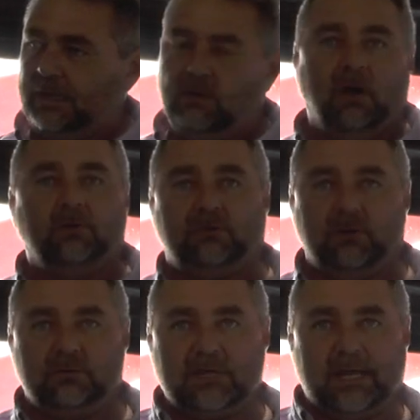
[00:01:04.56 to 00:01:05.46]

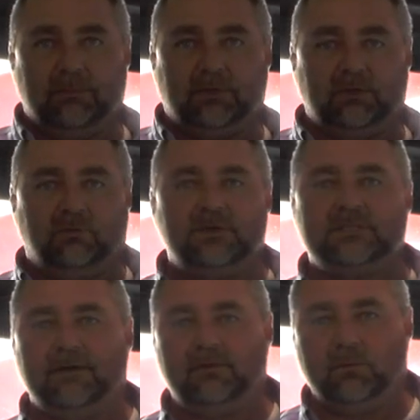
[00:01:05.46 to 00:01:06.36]
Crossroads Hampton
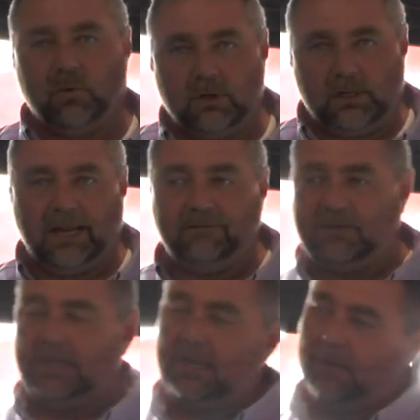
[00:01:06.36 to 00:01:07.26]
371
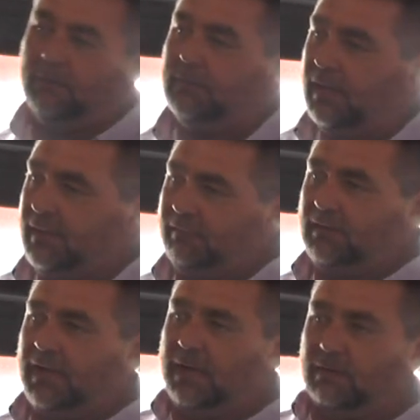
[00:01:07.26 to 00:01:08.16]
FKL.
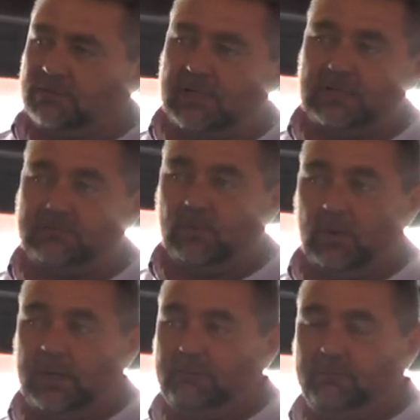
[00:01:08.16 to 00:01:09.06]
FKL stands
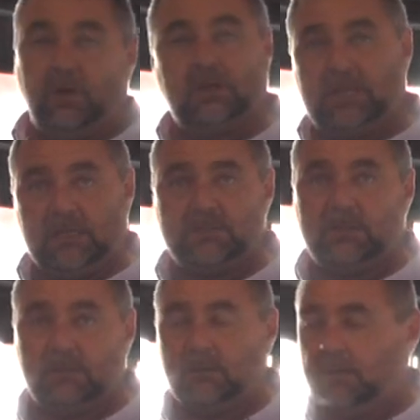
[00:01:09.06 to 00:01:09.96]
for a front kitchen
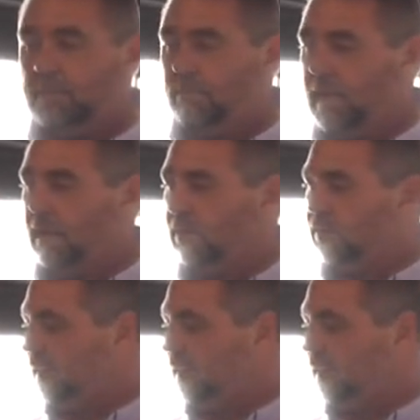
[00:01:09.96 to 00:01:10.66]
model.